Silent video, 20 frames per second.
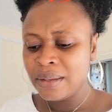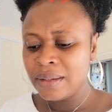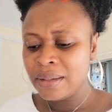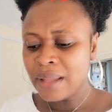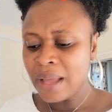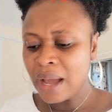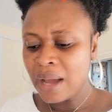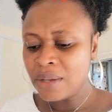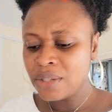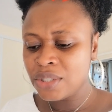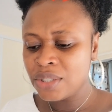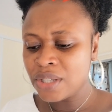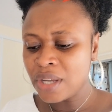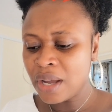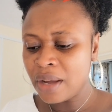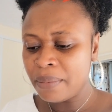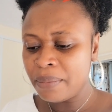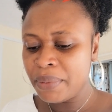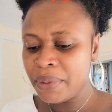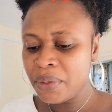thou
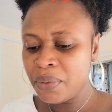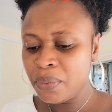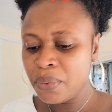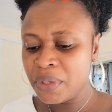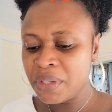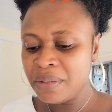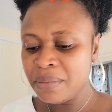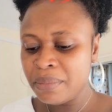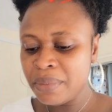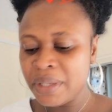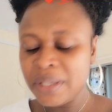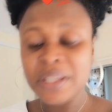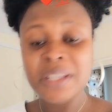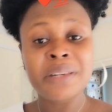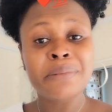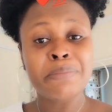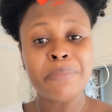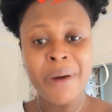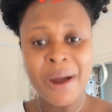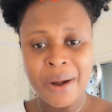shalt be with me
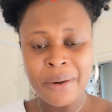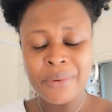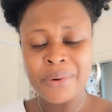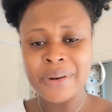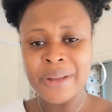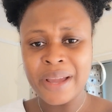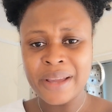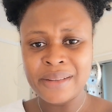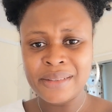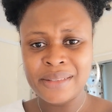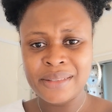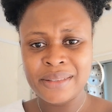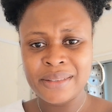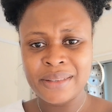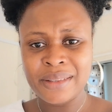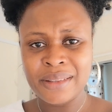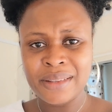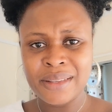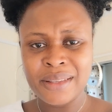in paradise.